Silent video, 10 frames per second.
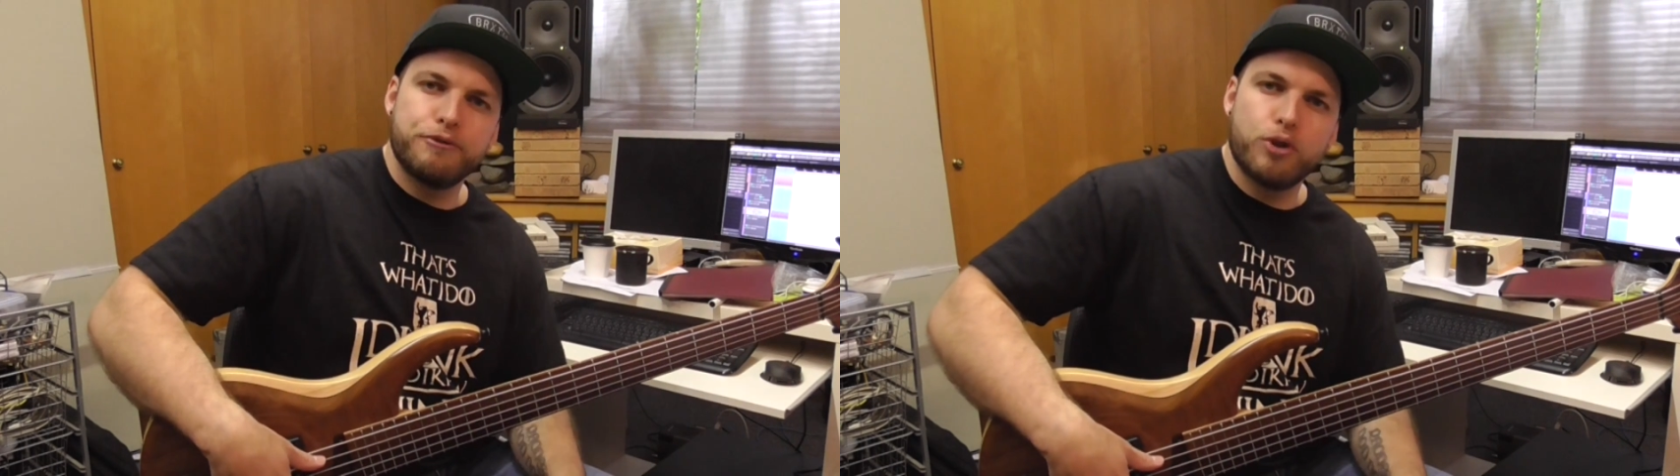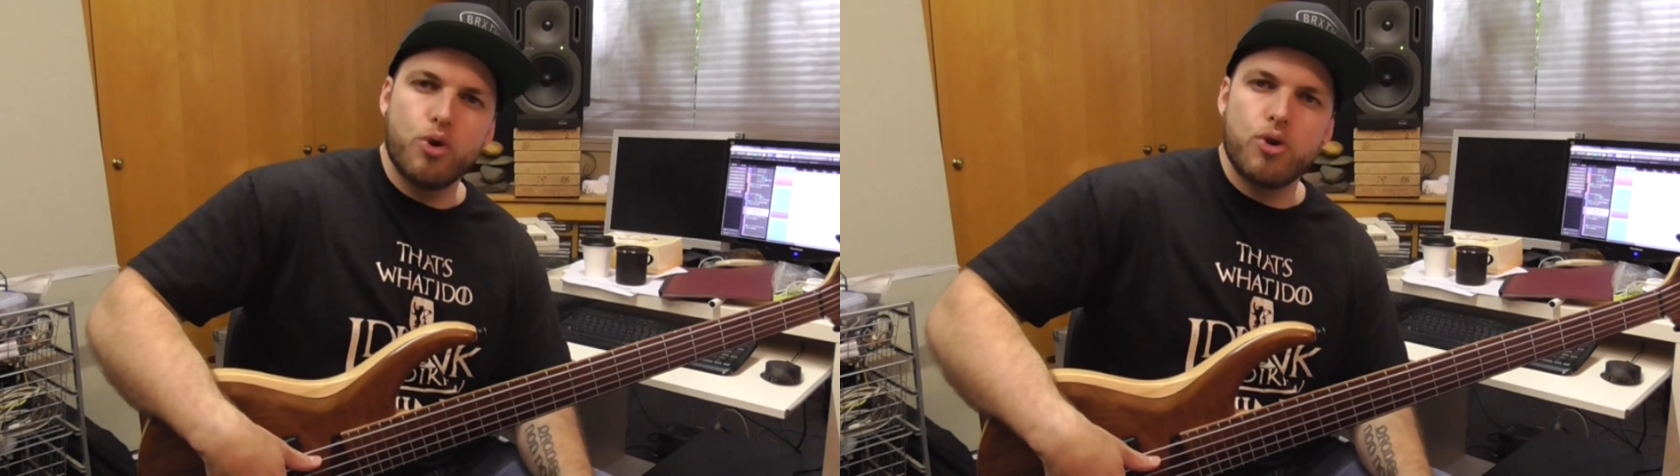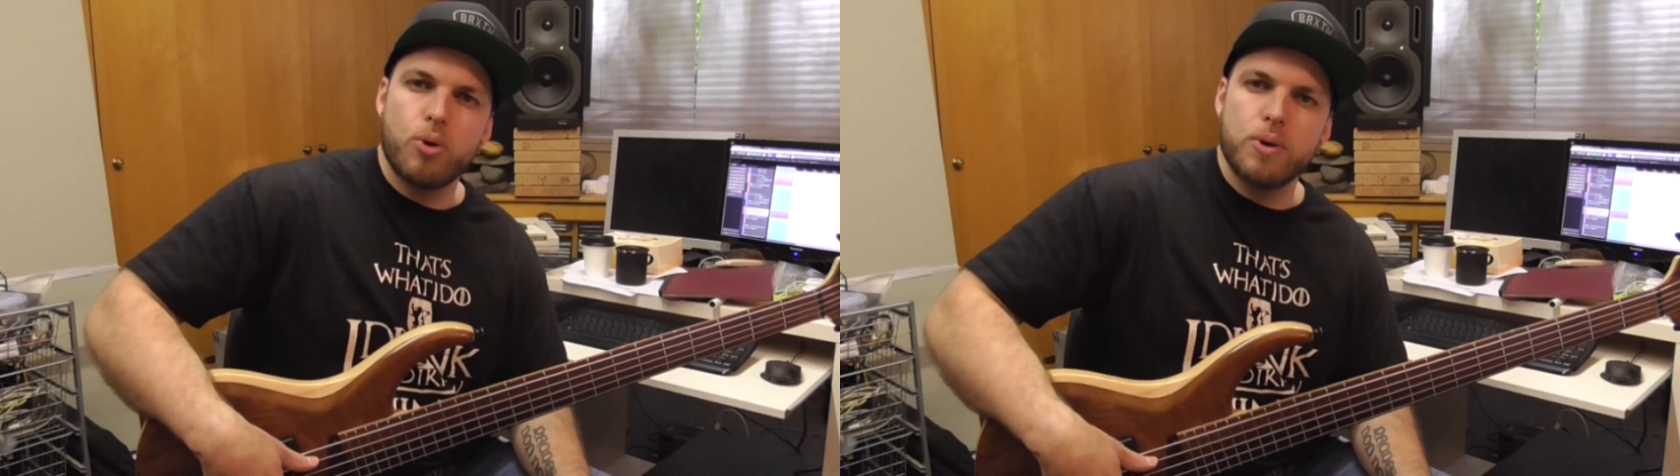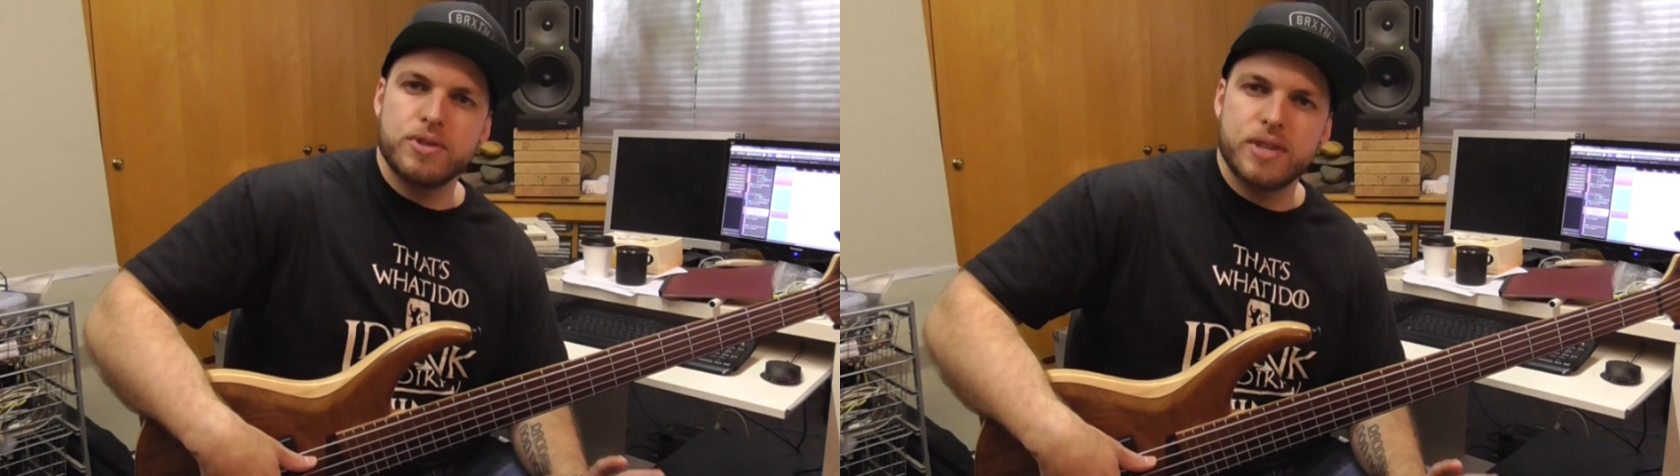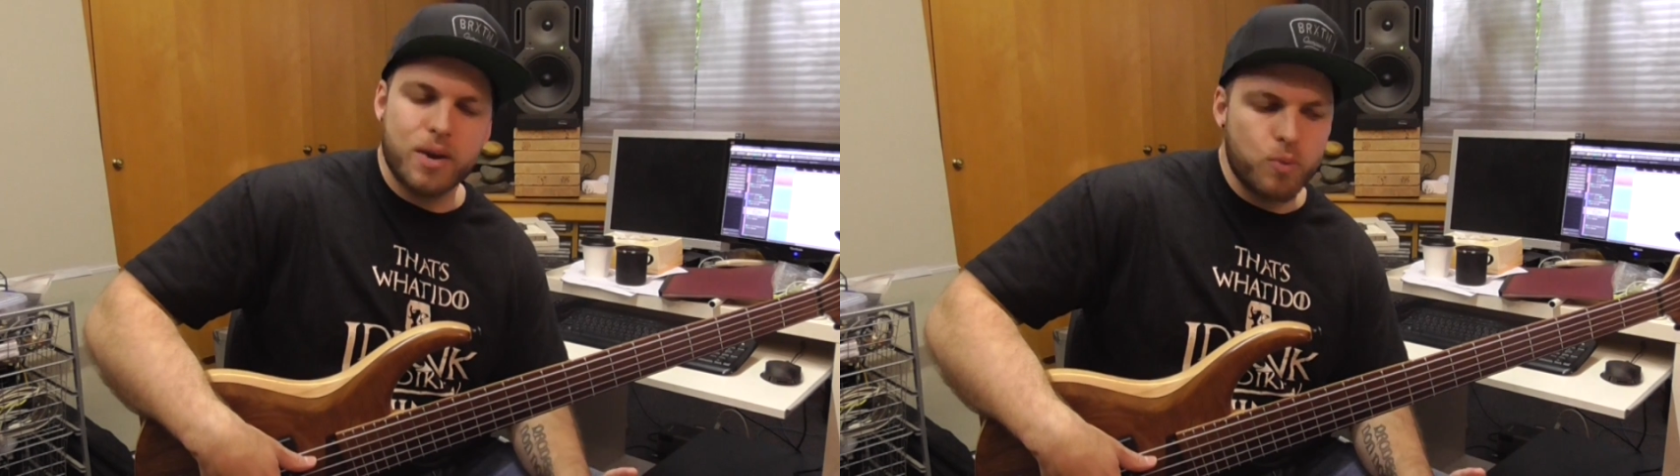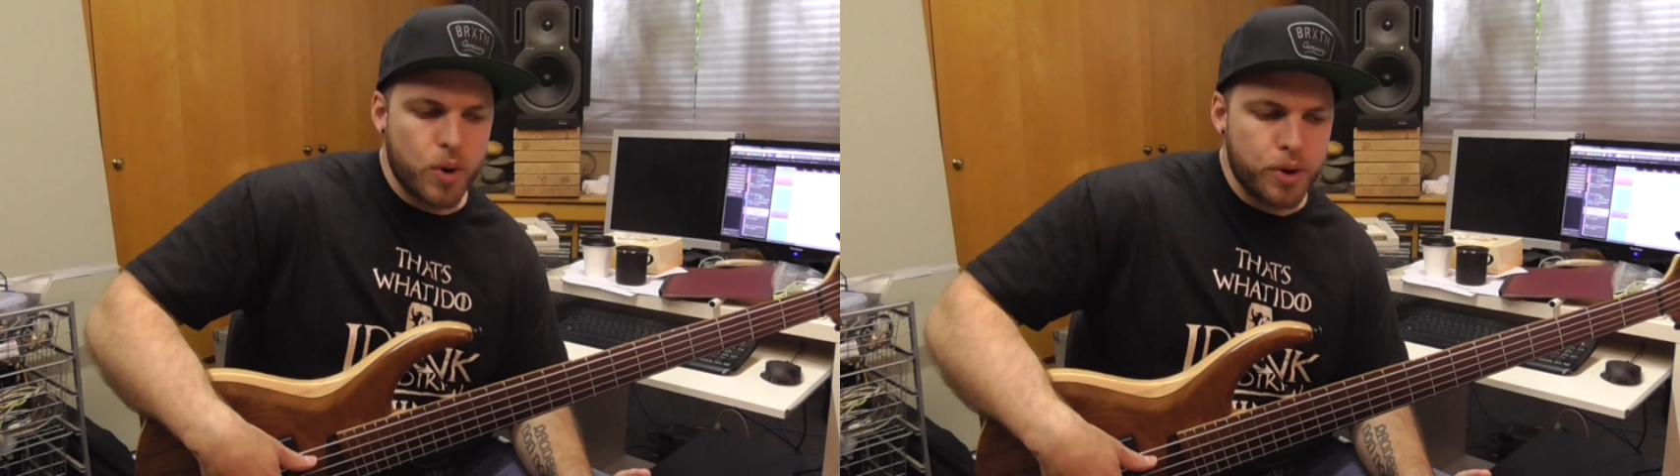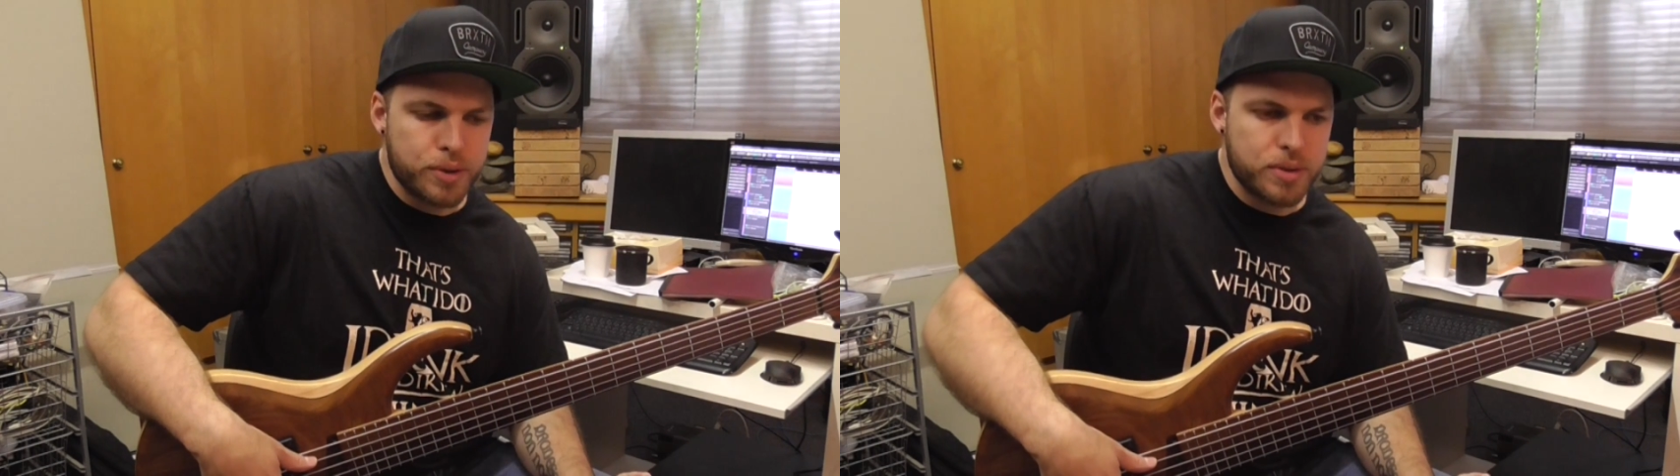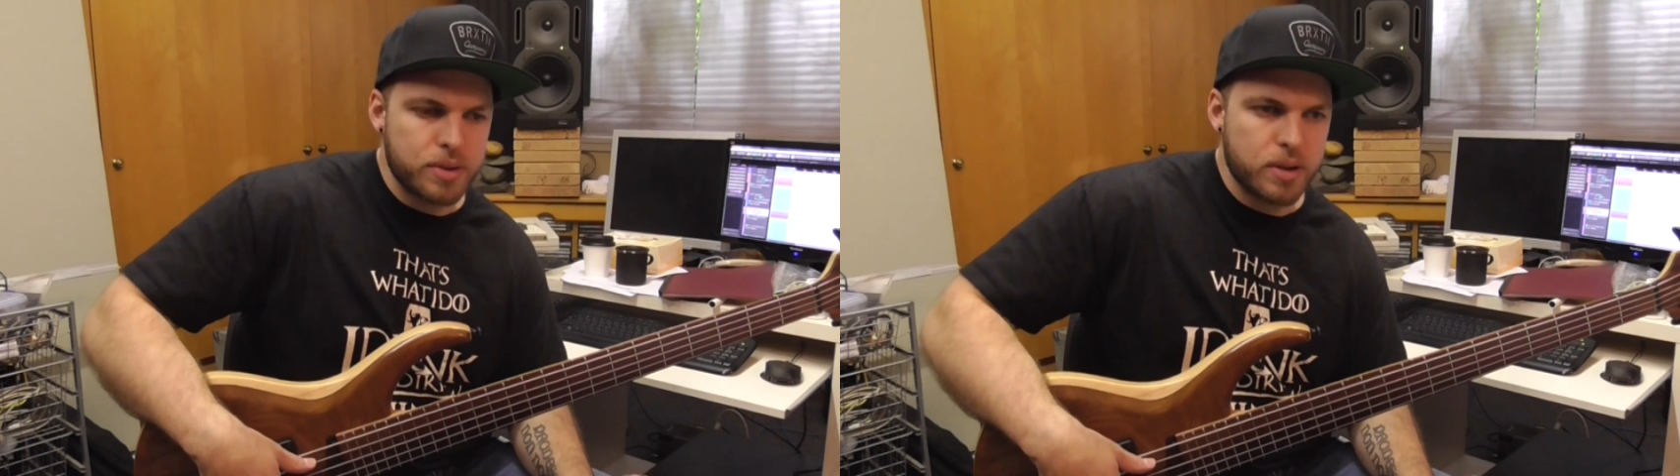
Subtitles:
4 chords that weren't